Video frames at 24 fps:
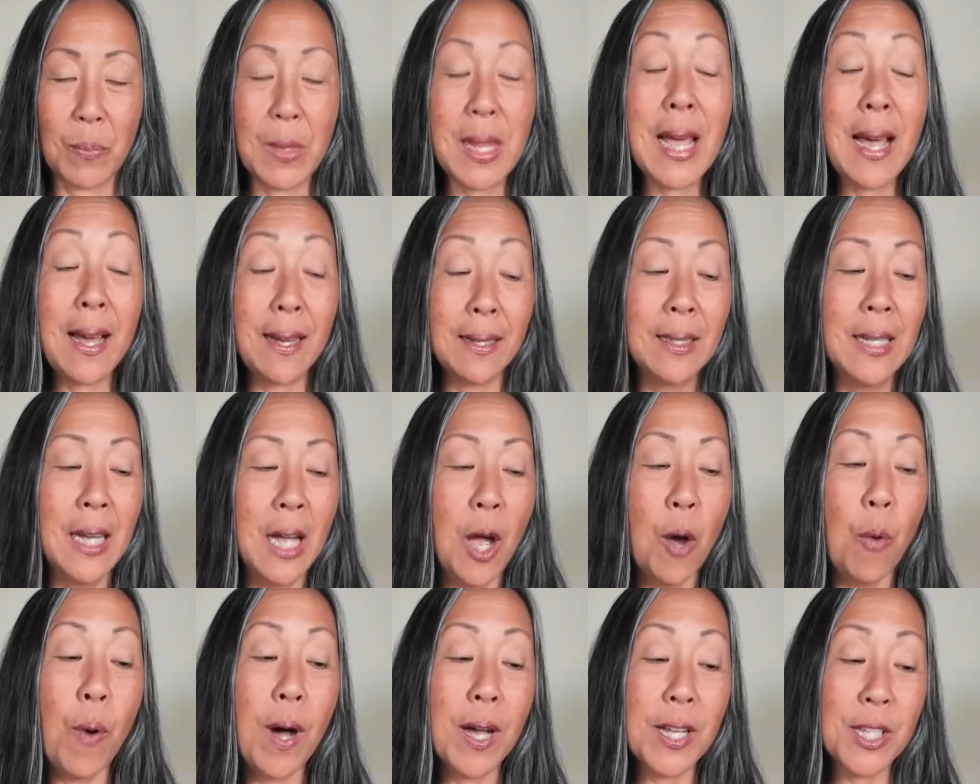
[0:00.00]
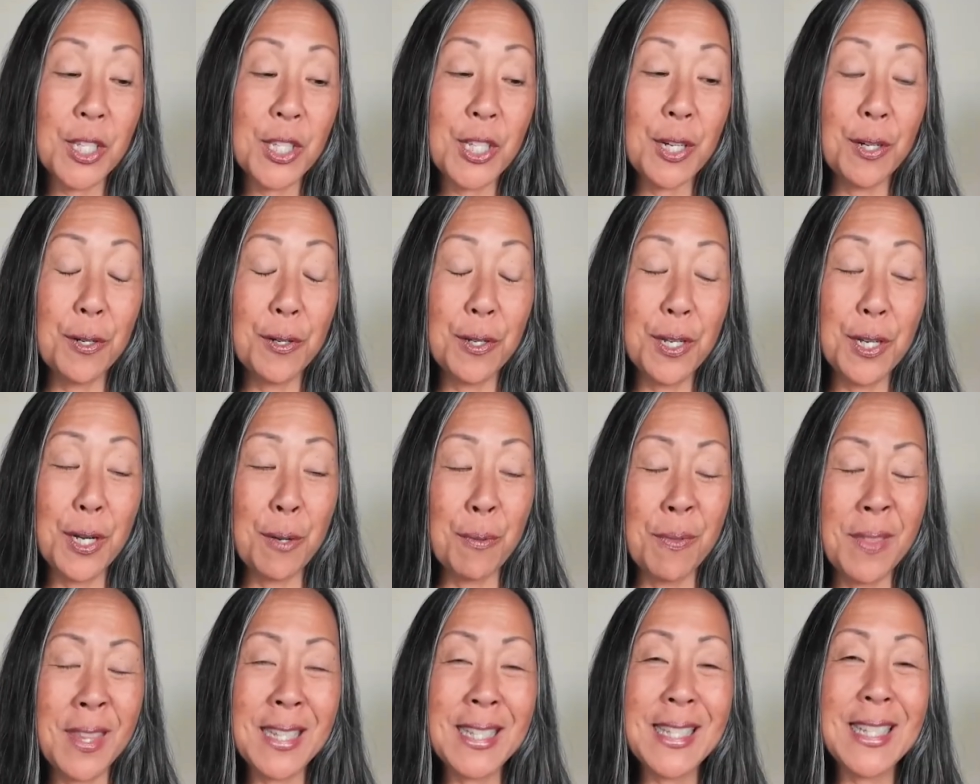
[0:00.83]
Yeah. Well, so, you know,
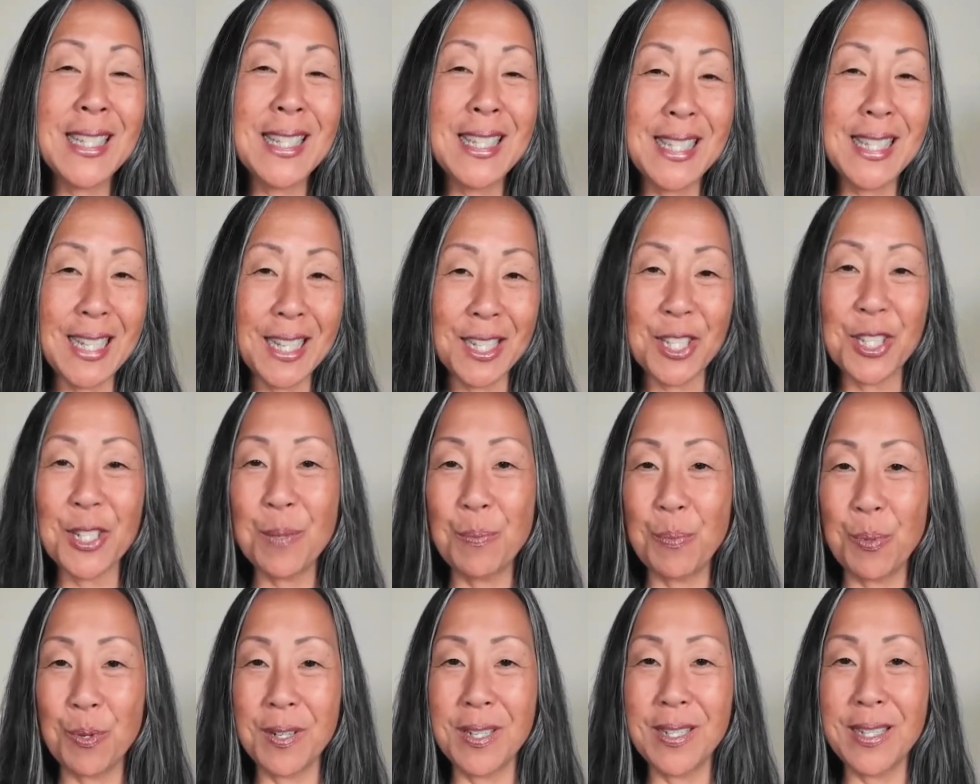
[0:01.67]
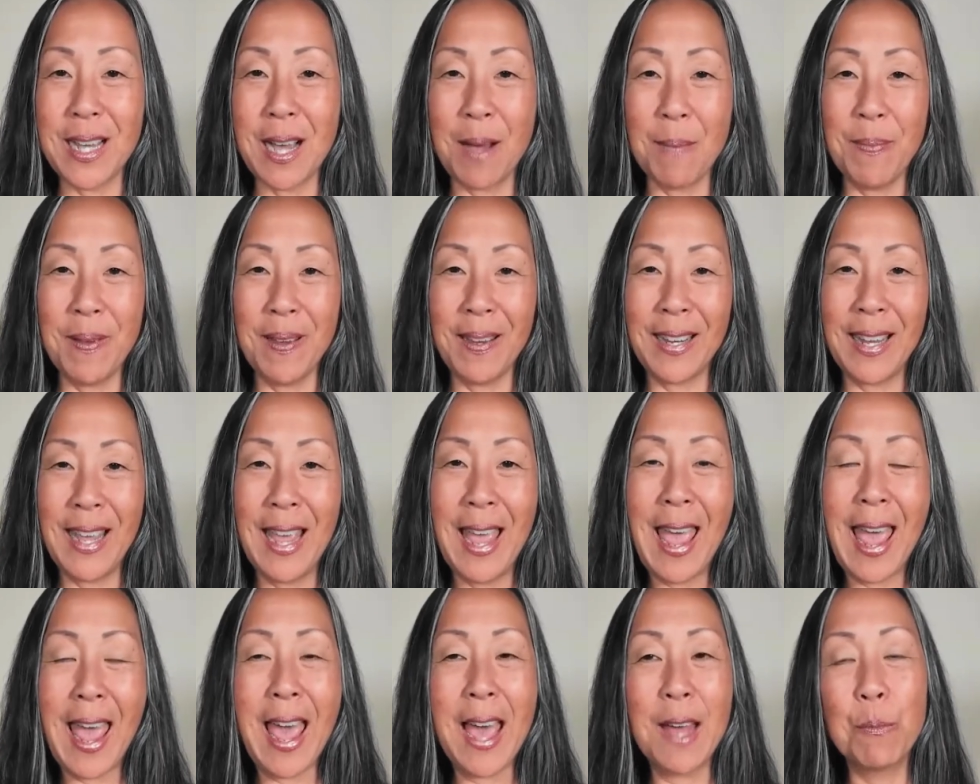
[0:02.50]
this is such an important topic.
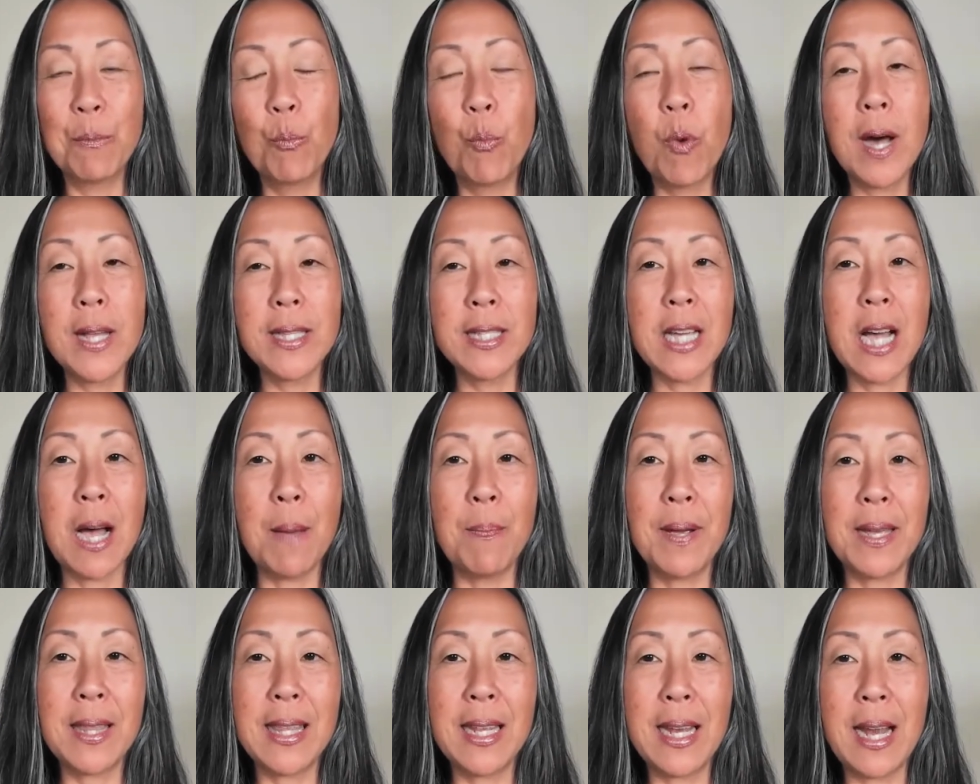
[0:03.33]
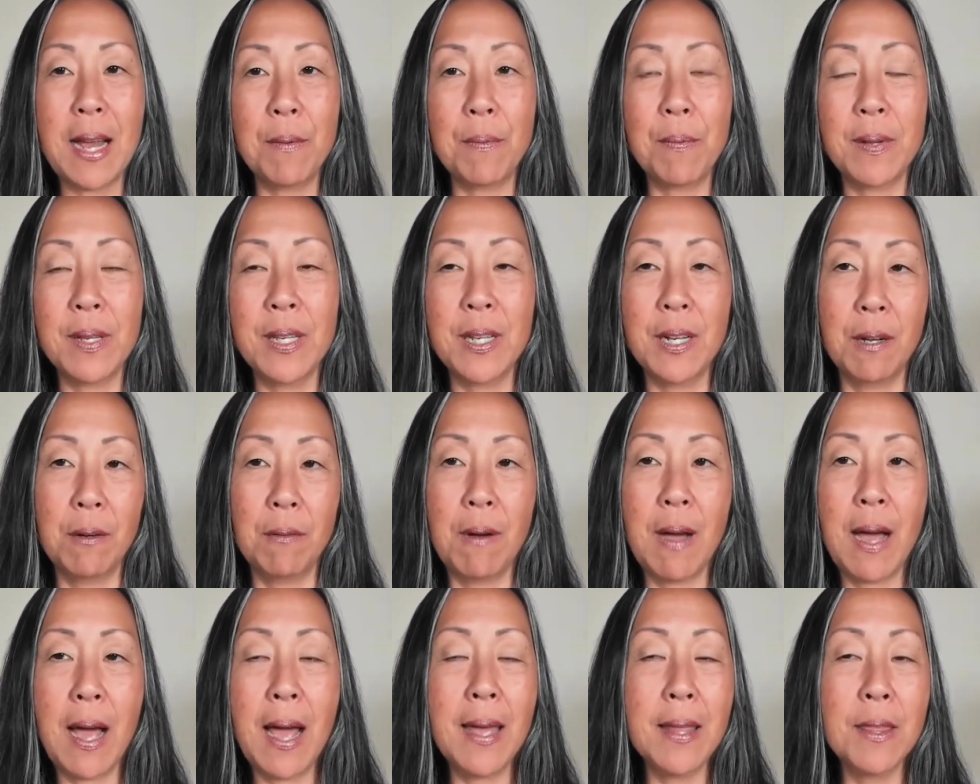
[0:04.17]
And one topic that I, you
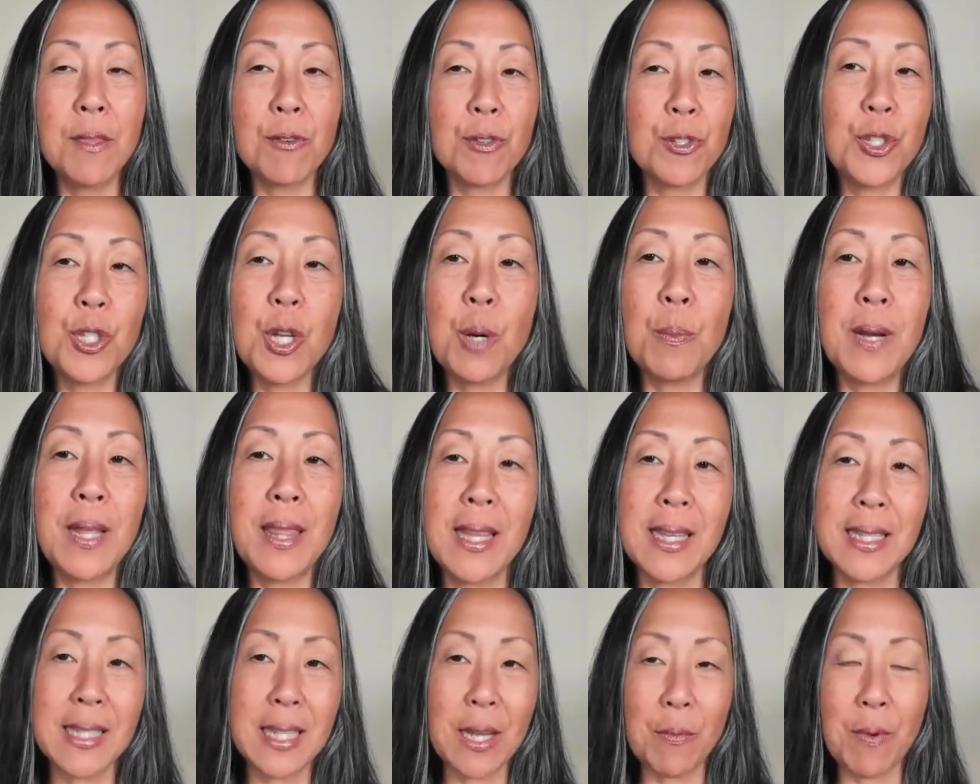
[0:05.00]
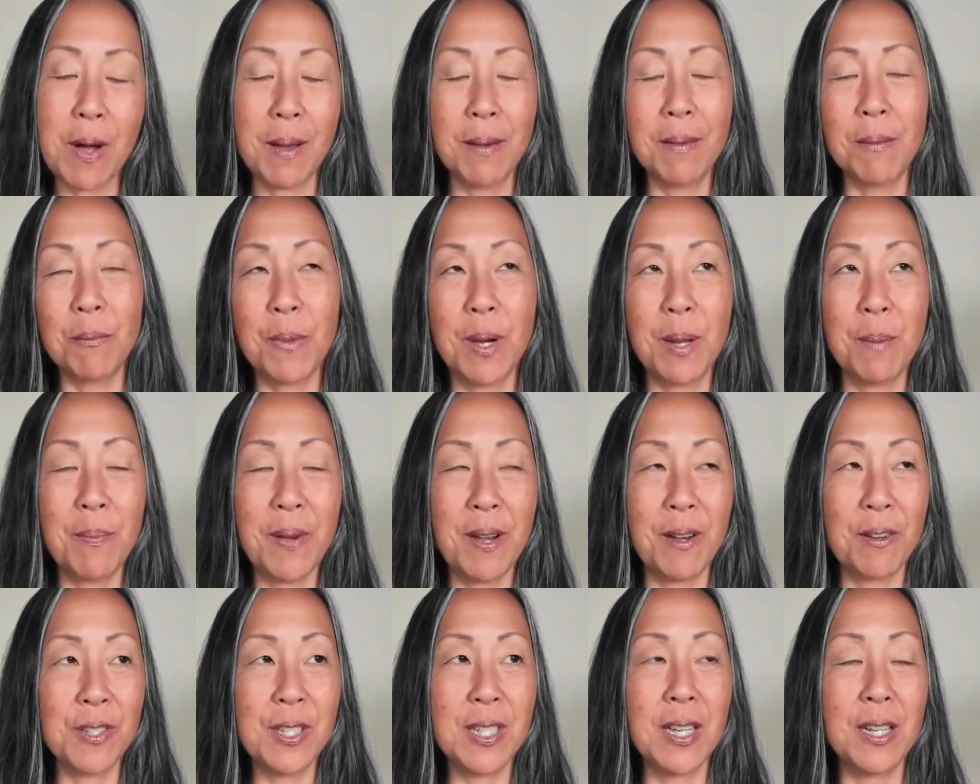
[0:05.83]
know, there's so many things I want
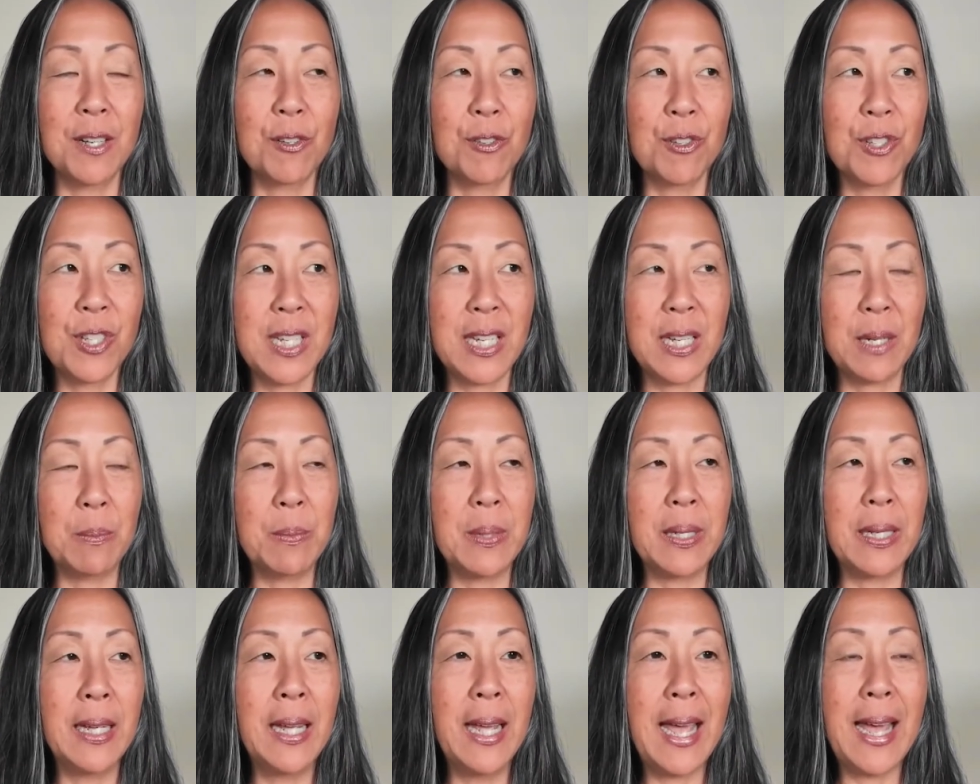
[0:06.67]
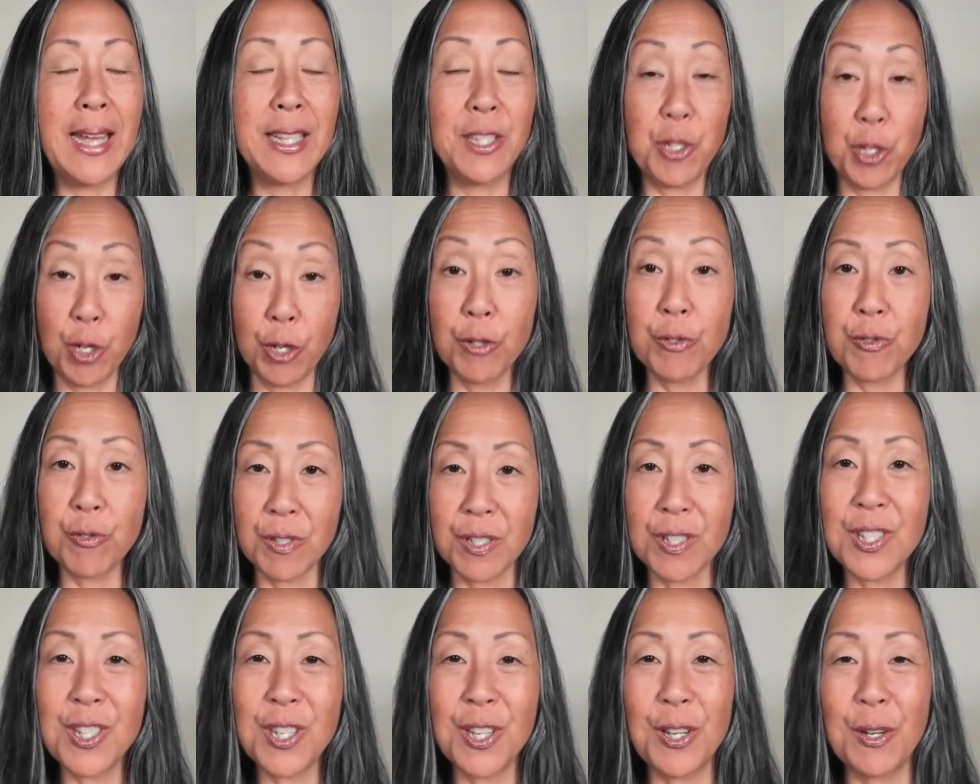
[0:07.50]
parents to understand, but, and
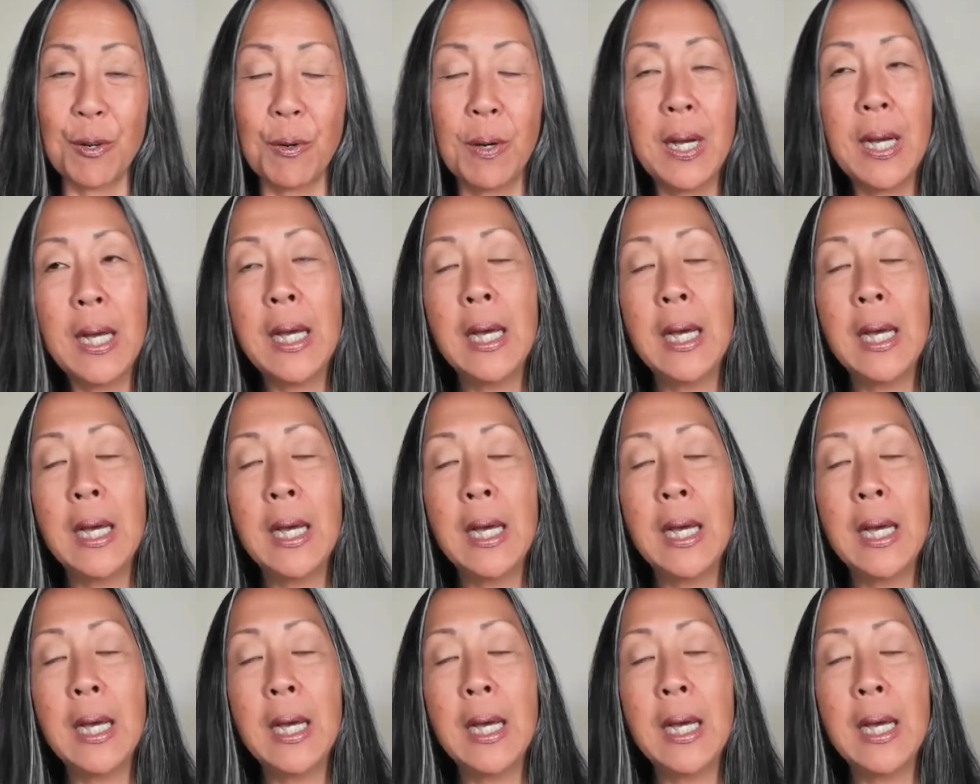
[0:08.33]
children too.